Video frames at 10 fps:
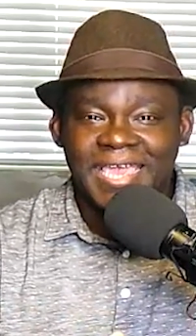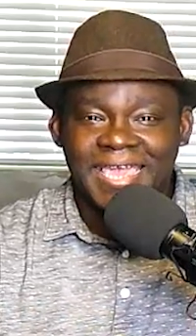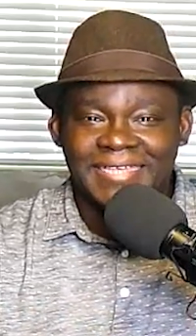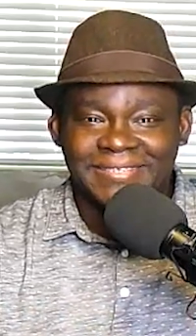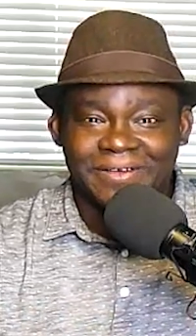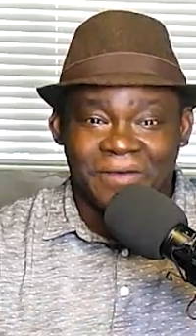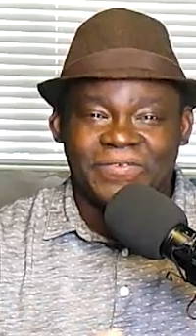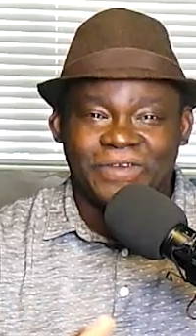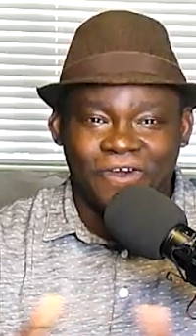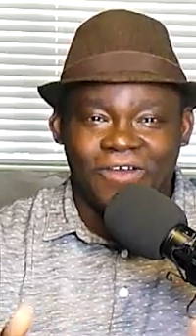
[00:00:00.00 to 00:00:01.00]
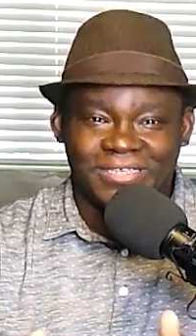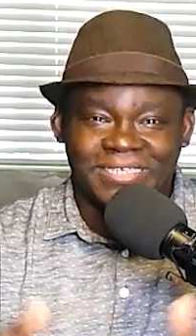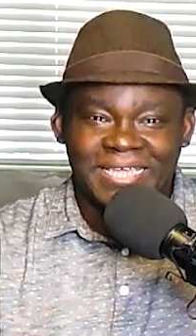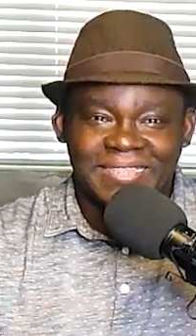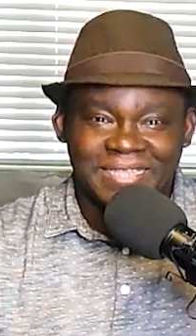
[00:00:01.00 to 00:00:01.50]
And so, of course,
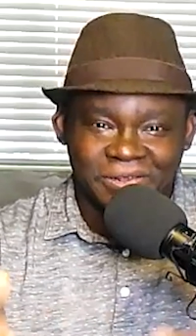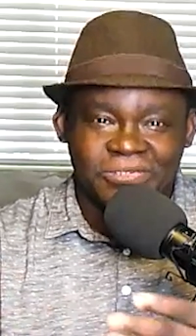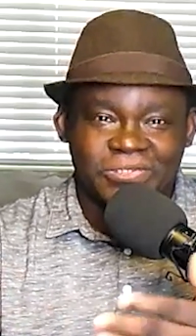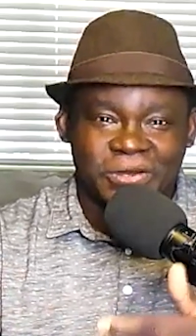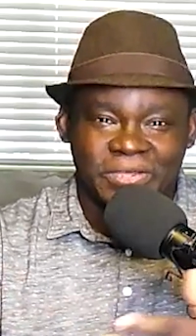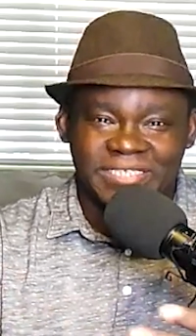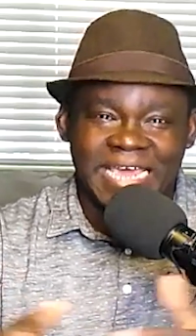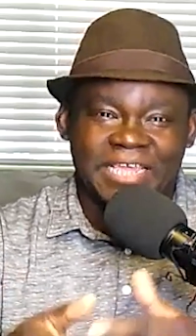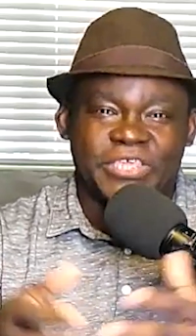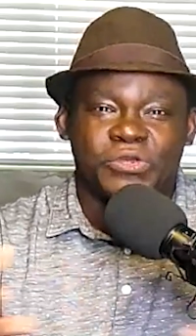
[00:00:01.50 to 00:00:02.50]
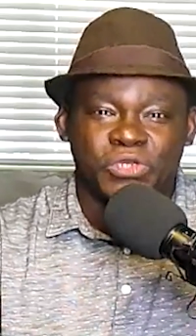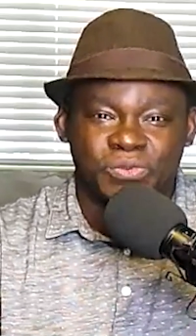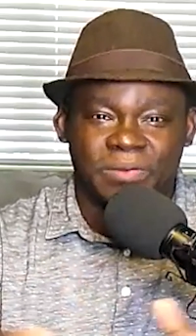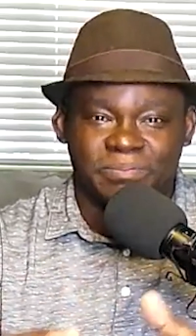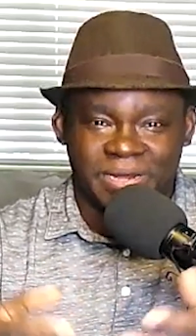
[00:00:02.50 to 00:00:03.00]
the little circus, not a huge
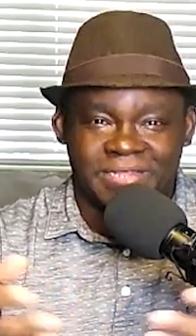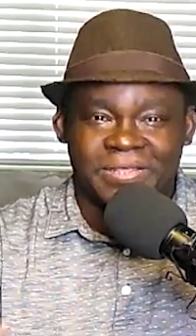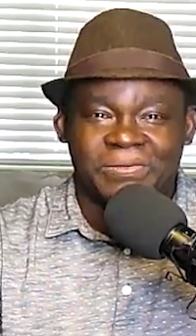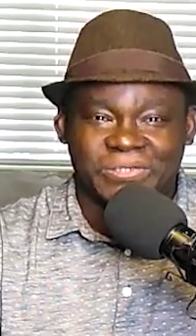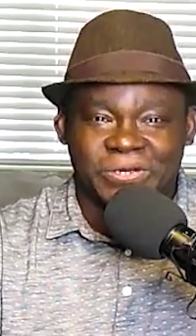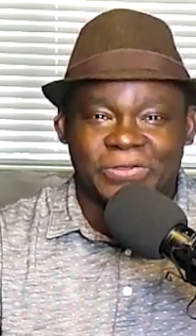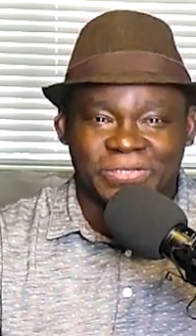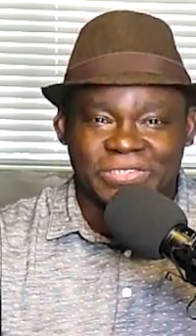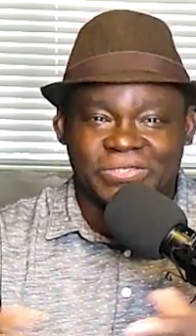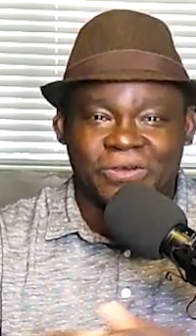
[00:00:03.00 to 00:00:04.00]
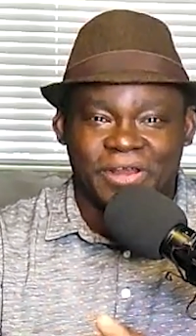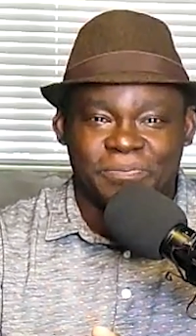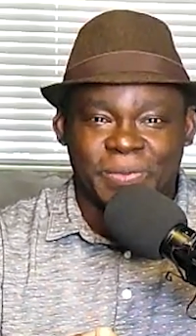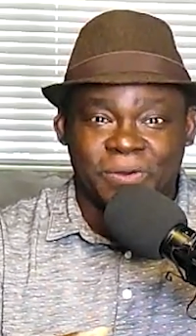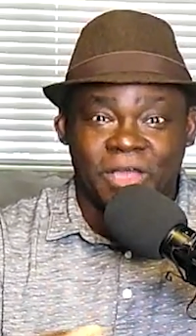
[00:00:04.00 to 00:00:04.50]
one, but a little circus
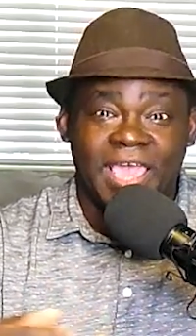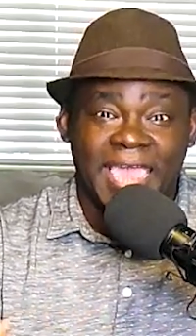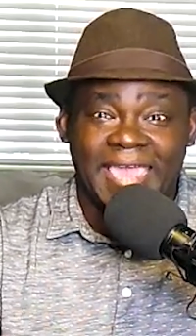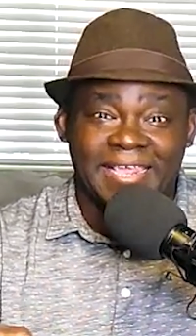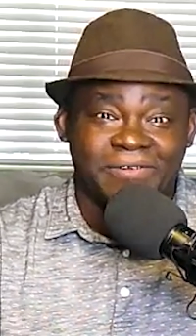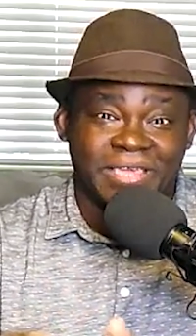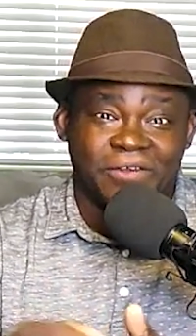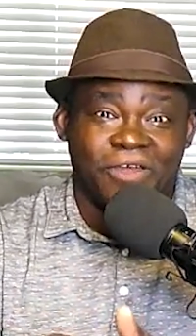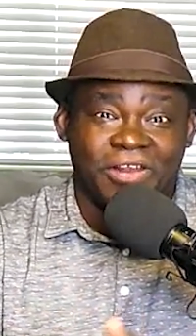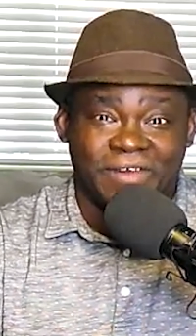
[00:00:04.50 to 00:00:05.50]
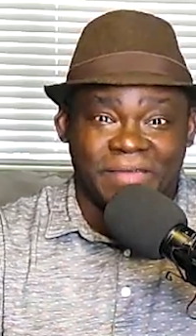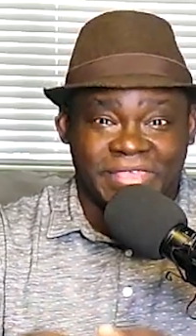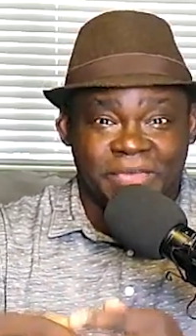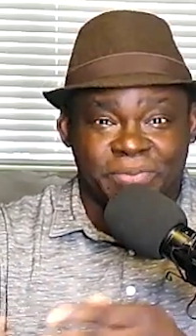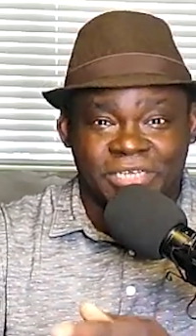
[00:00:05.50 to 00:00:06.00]
started. People, hey, you know, get an autograph,
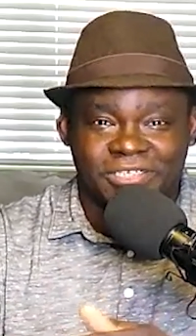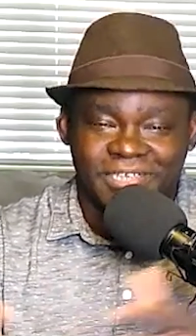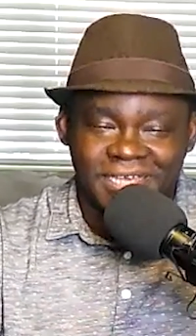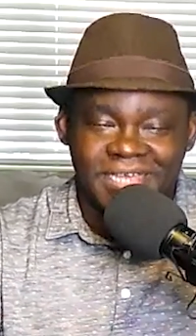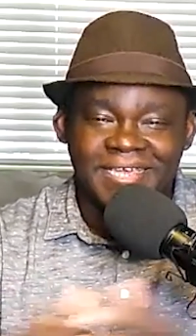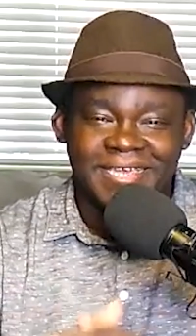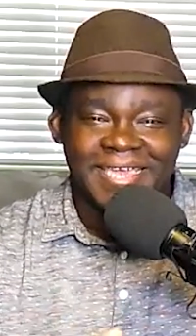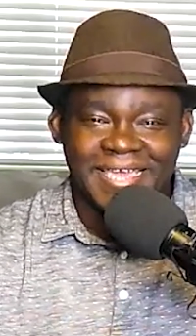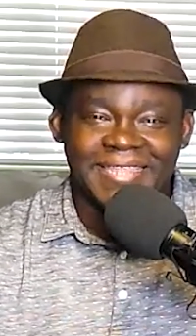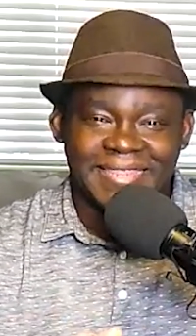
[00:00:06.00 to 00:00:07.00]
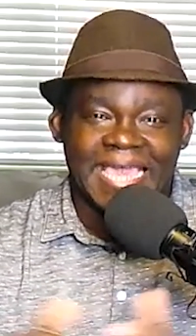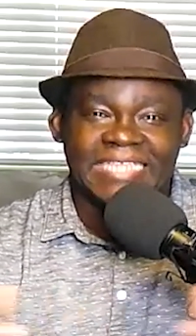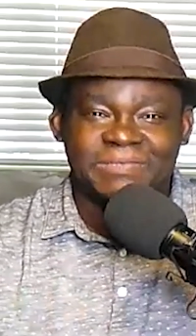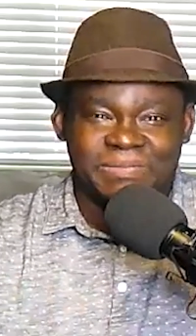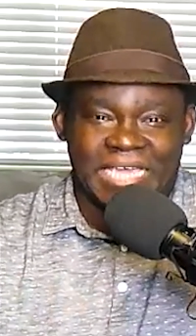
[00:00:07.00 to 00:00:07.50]
take a picture. And
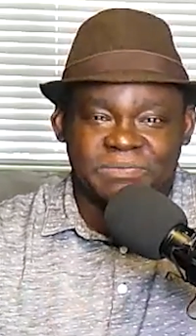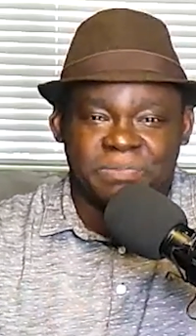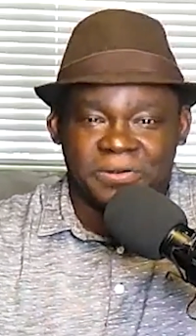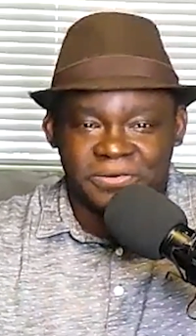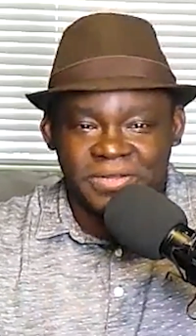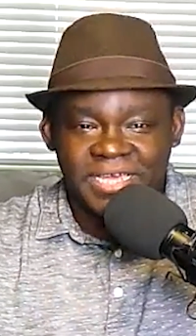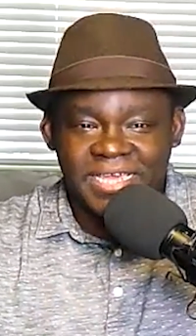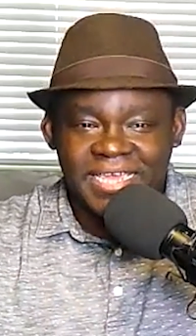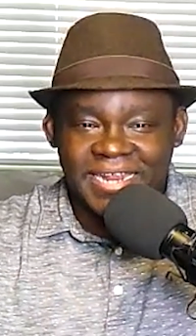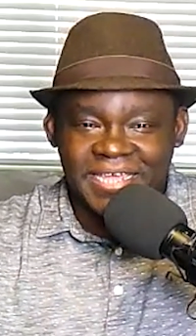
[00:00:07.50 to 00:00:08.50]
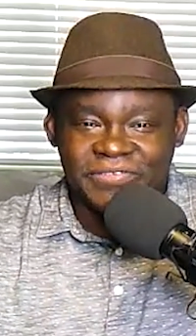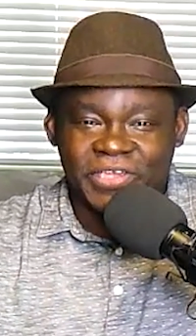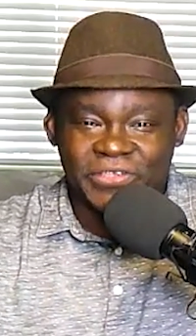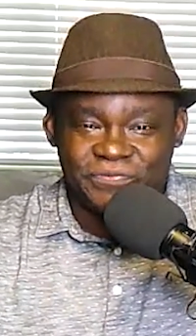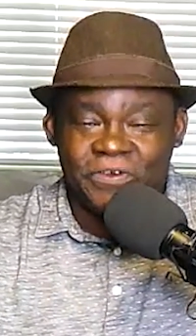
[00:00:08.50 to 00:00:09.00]
that's Bert. And
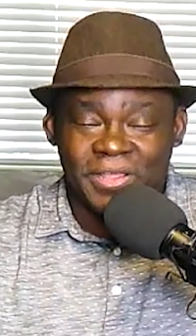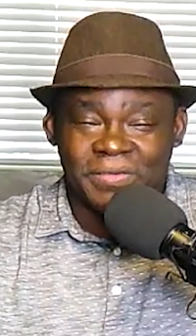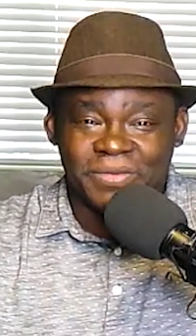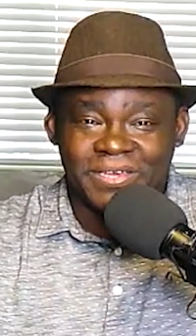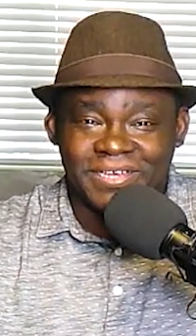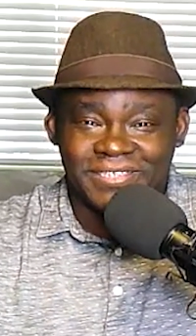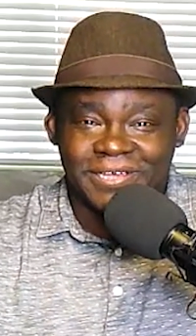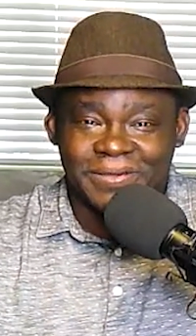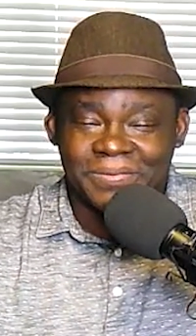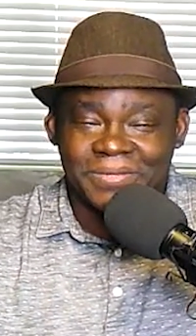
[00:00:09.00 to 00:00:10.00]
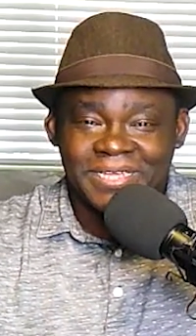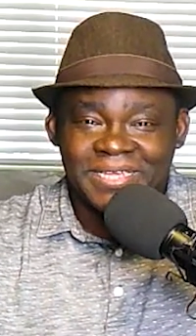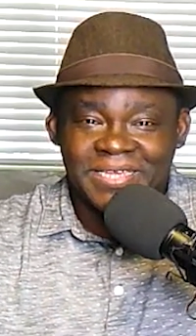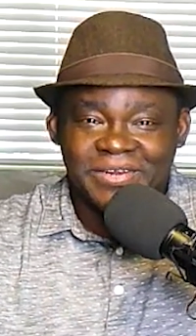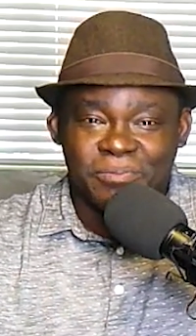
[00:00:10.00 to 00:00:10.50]
it's funny because,
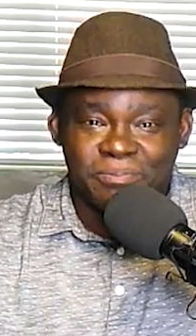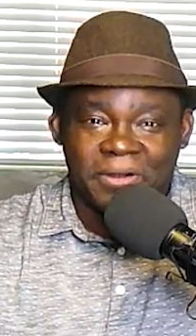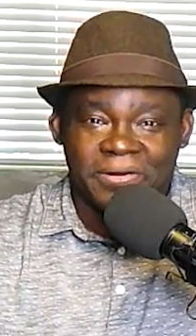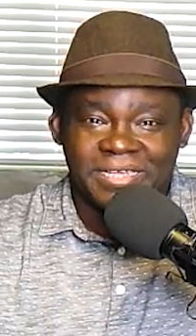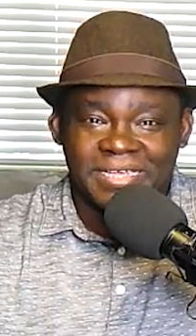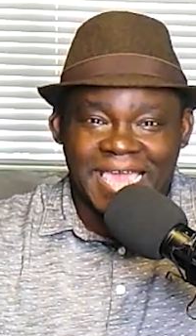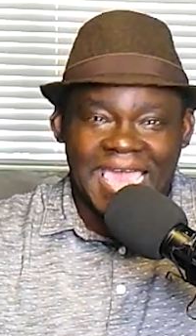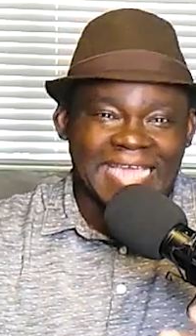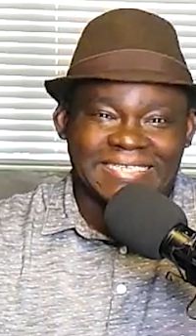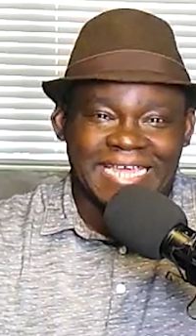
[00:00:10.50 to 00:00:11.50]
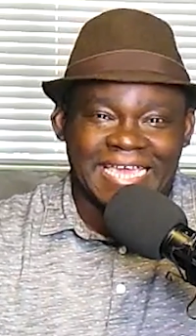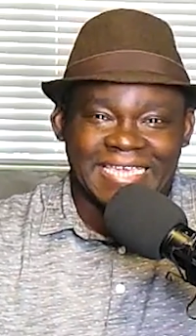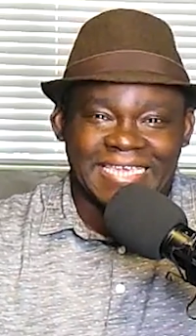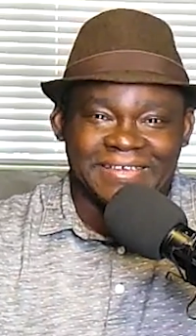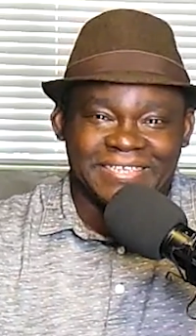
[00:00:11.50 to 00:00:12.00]
you know, Bert acts
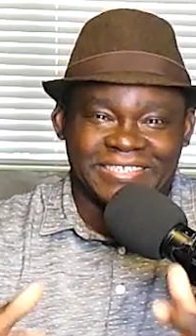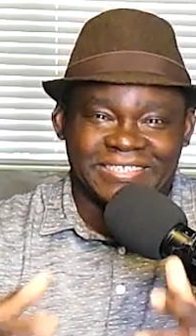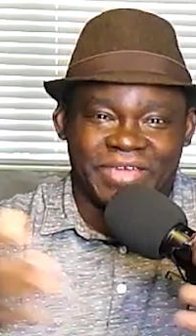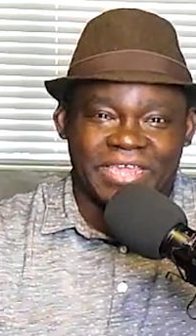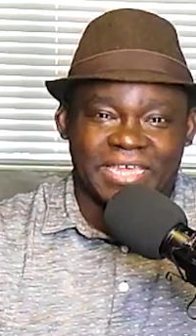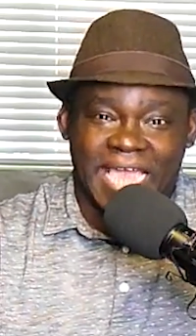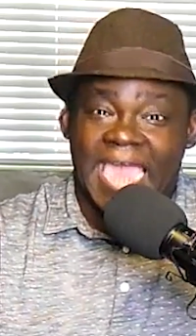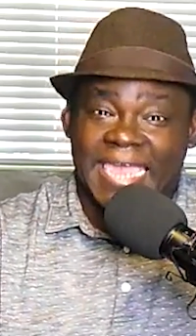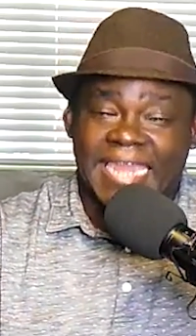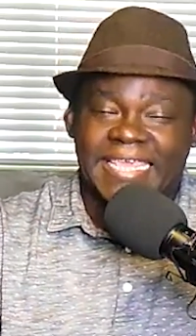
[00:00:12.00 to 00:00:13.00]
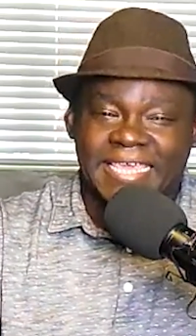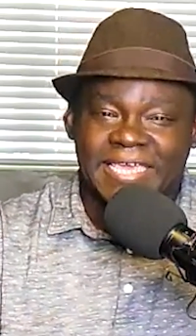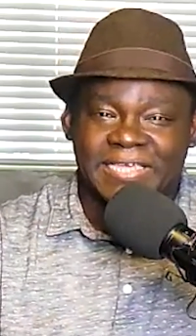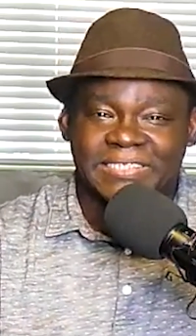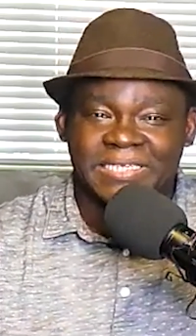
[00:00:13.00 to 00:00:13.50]
like, you know, he's just a regular guy, and he
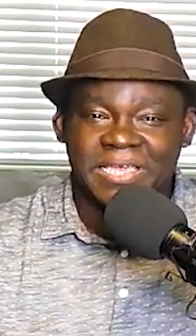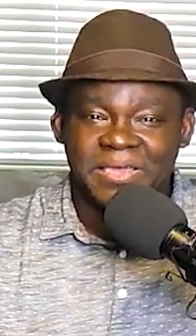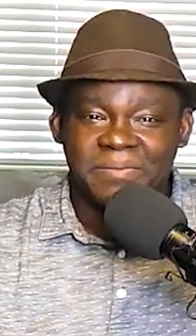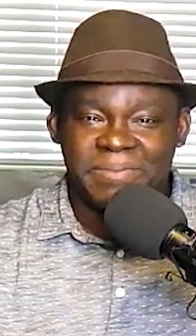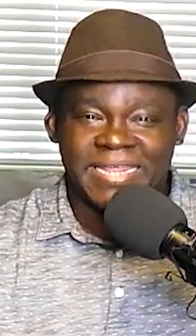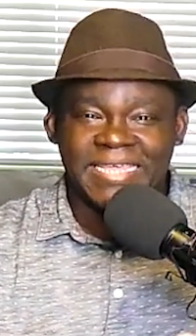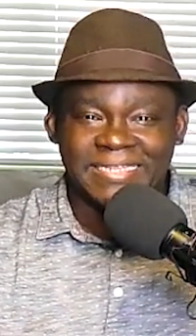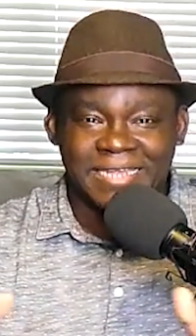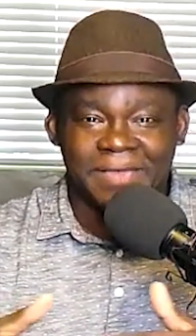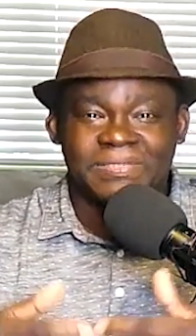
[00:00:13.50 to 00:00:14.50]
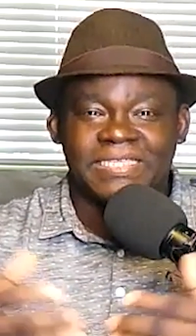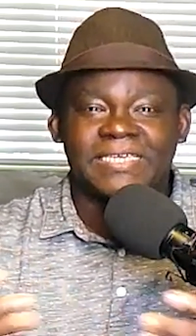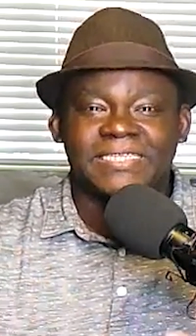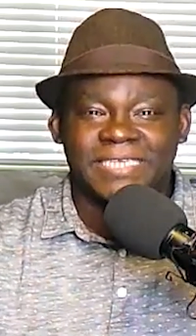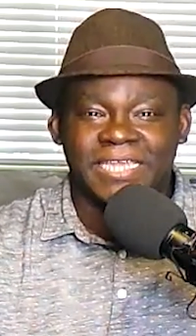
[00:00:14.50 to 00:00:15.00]
is, but he loves
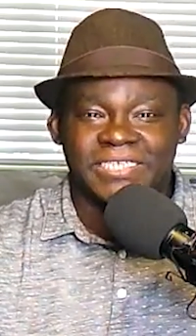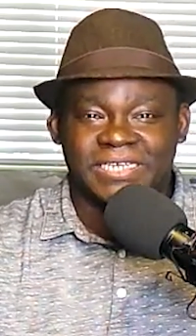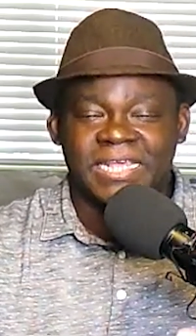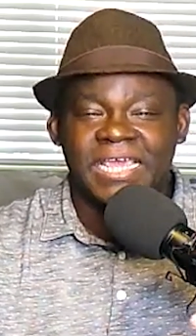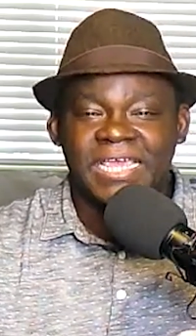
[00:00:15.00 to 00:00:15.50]
the attention